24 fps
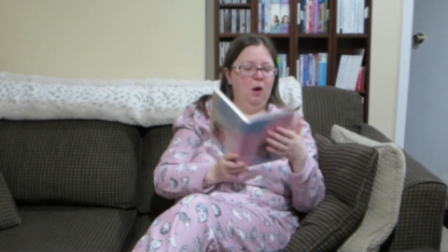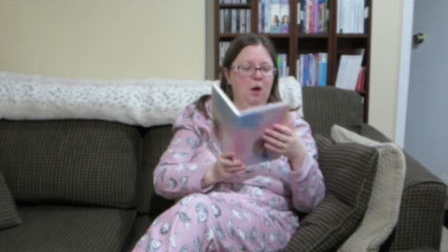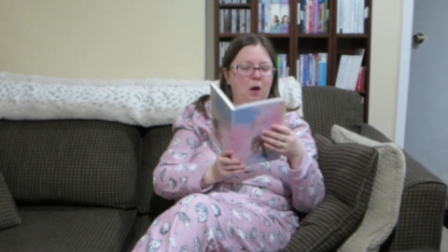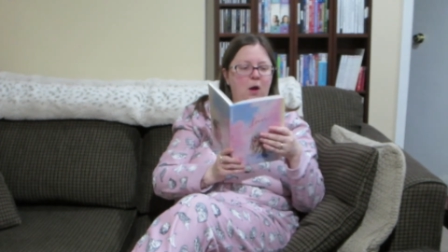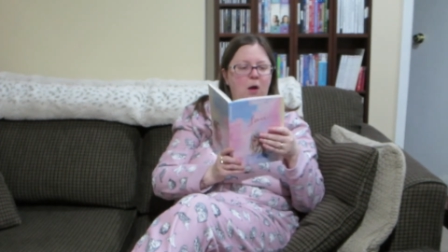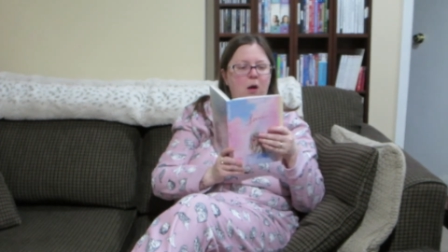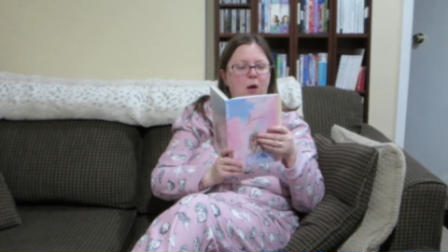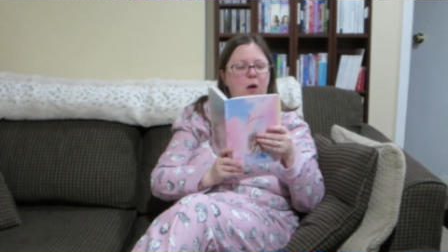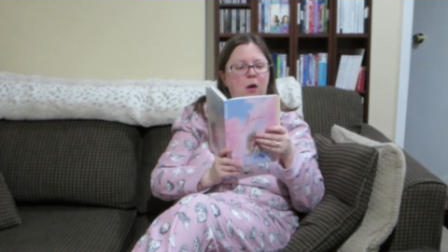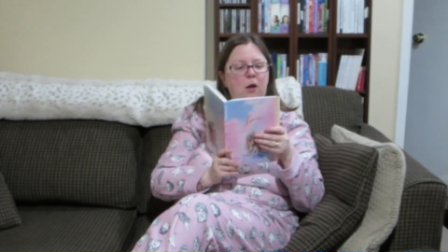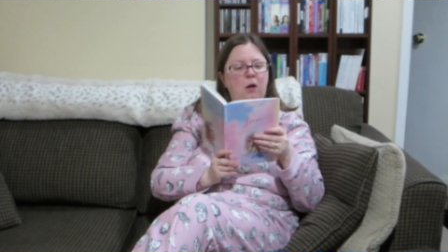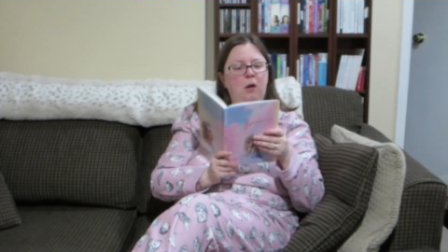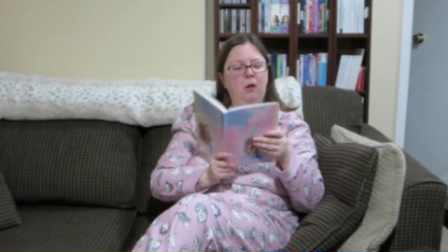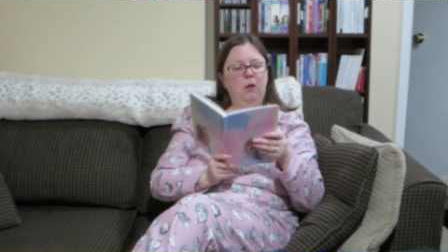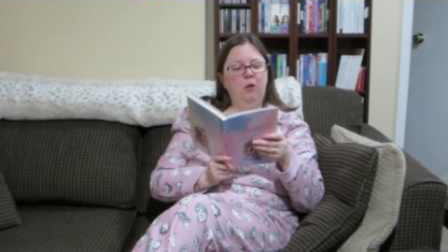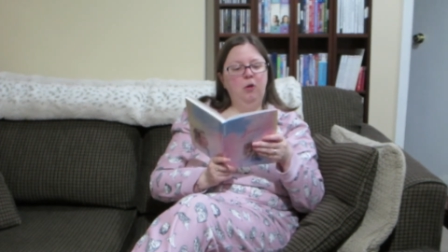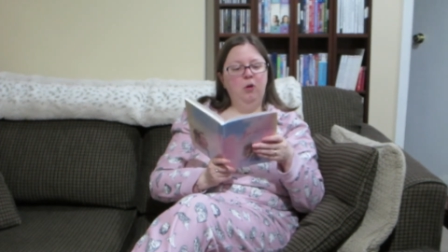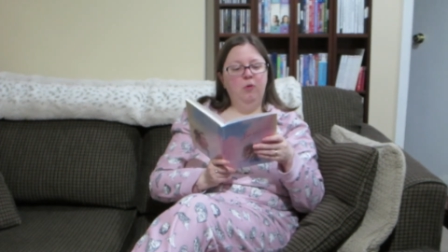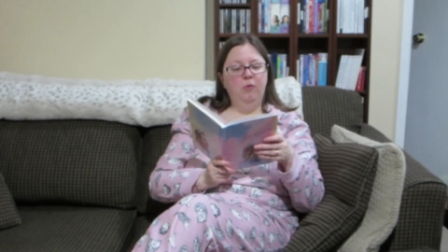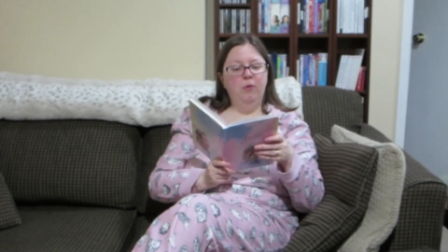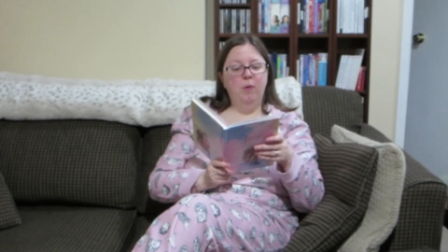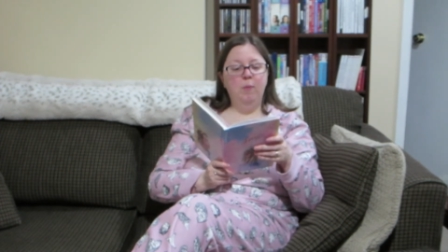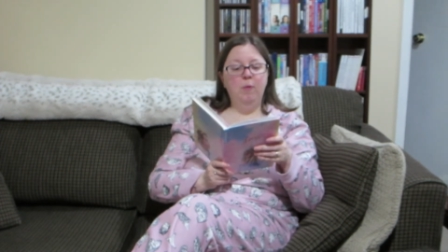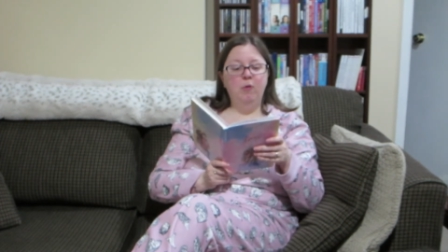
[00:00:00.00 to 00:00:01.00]
Uh,
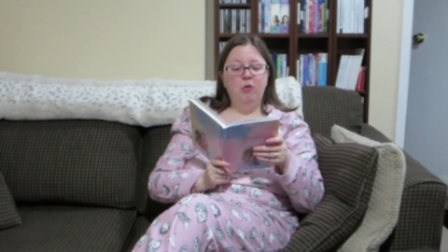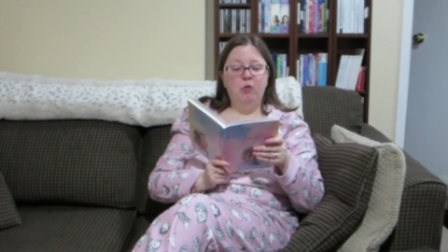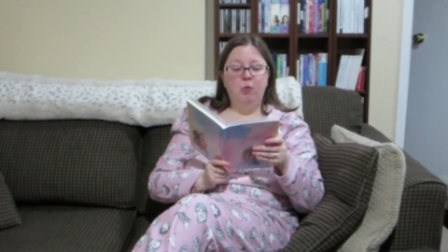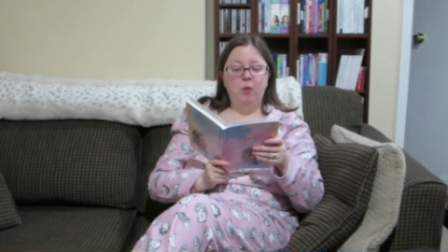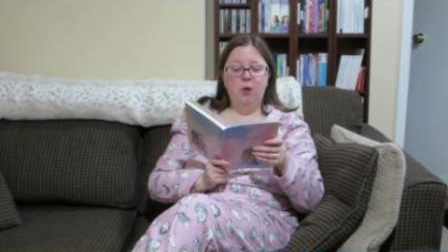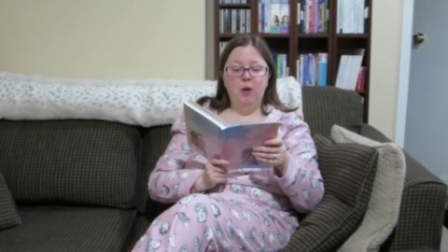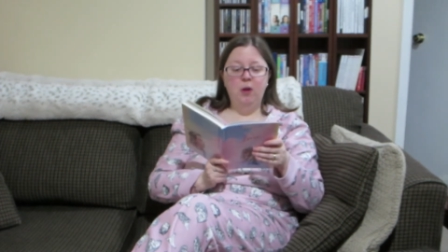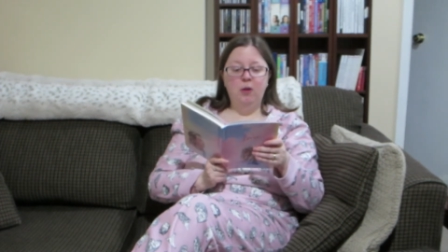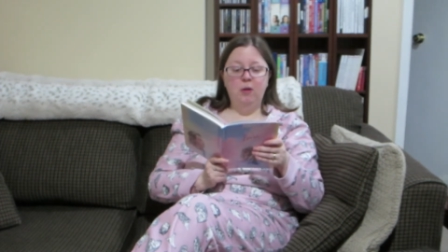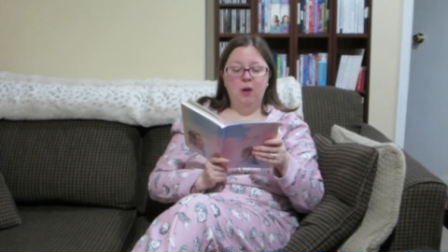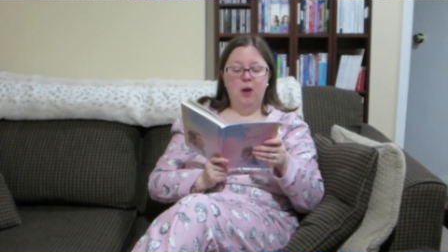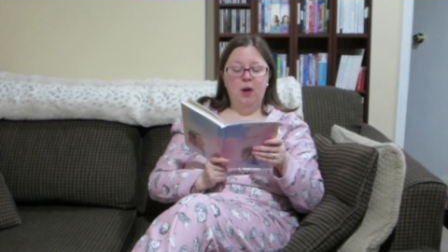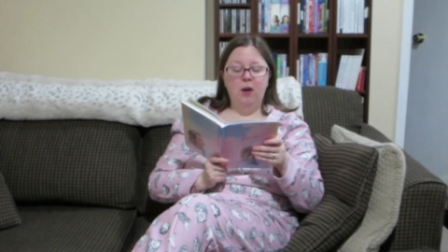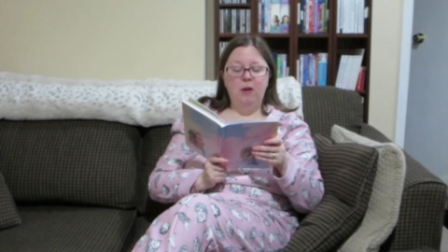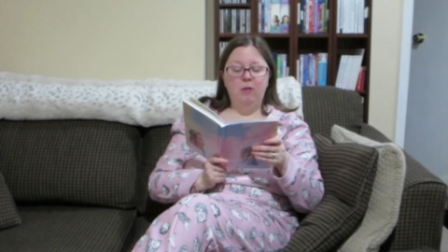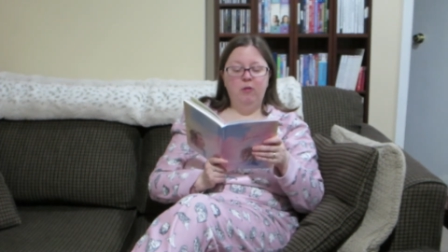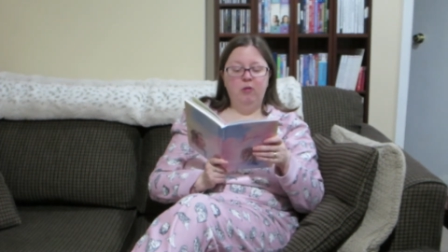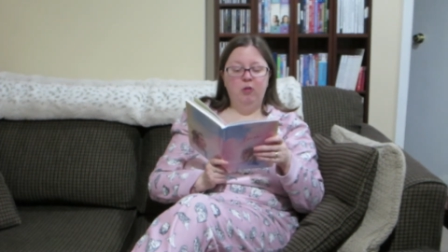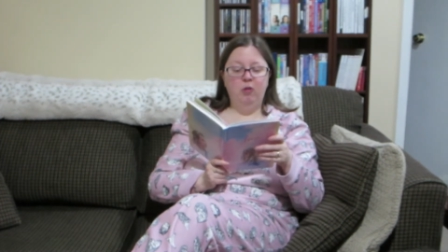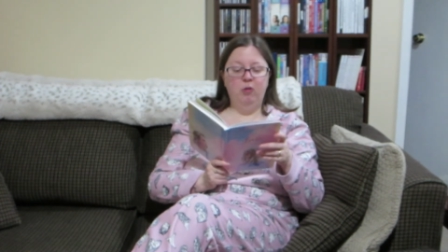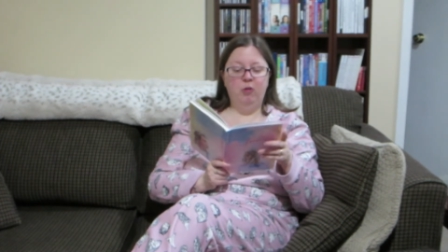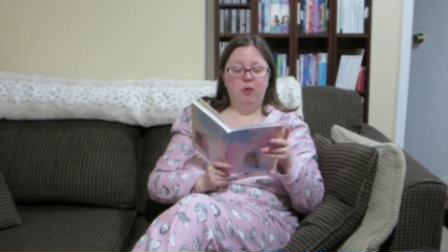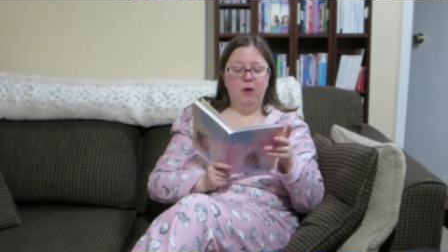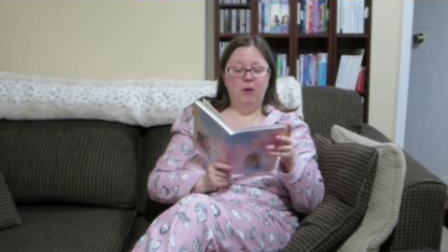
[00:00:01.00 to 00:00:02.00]
November
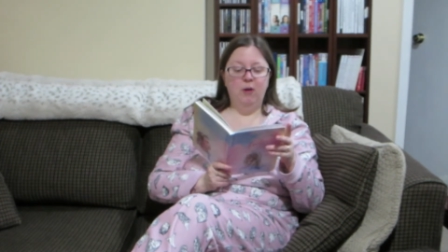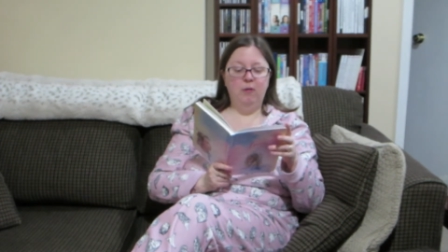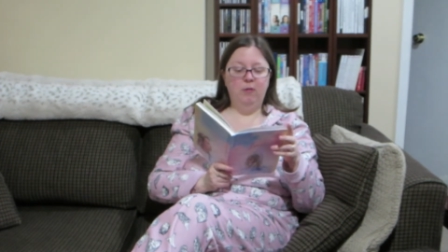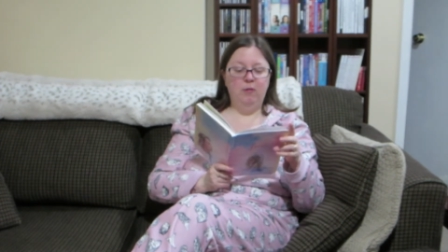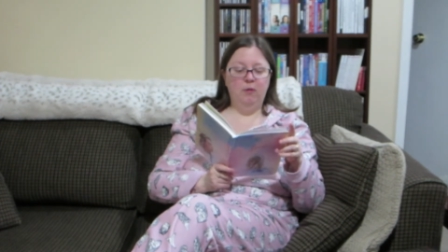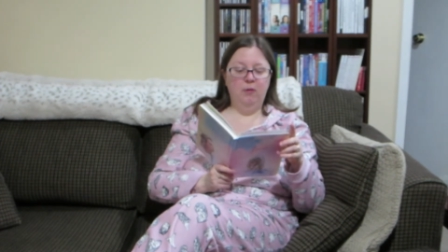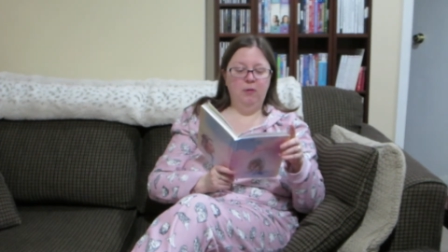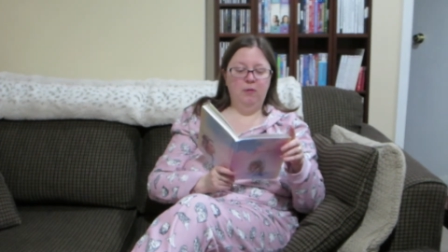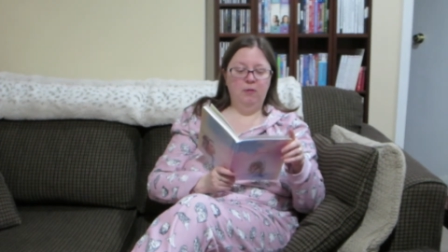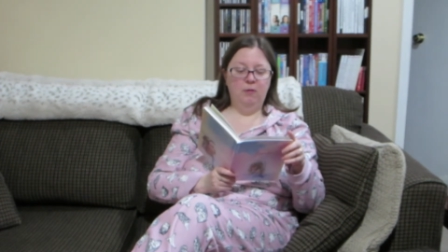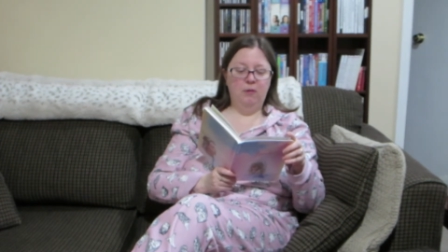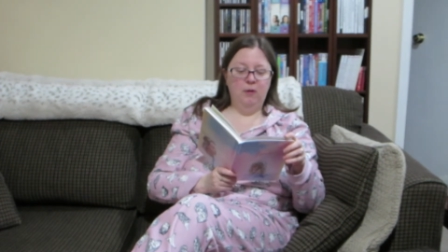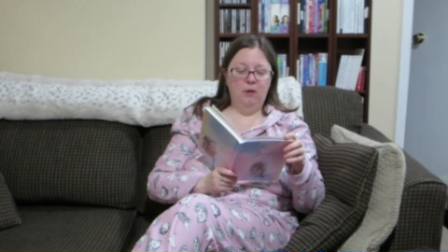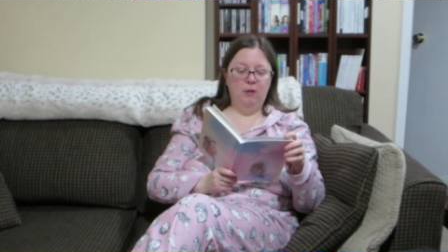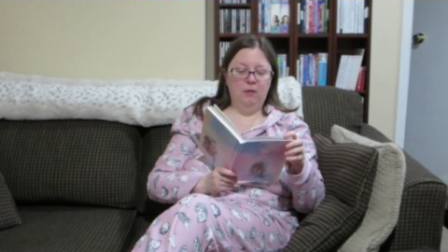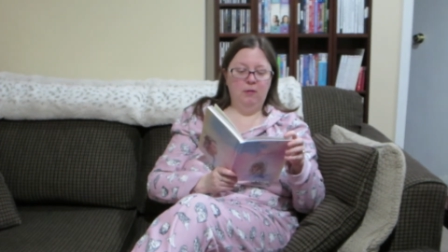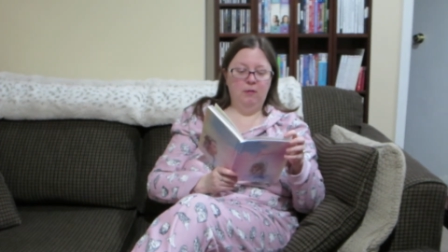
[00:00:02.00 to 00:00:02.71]
29th, 2006,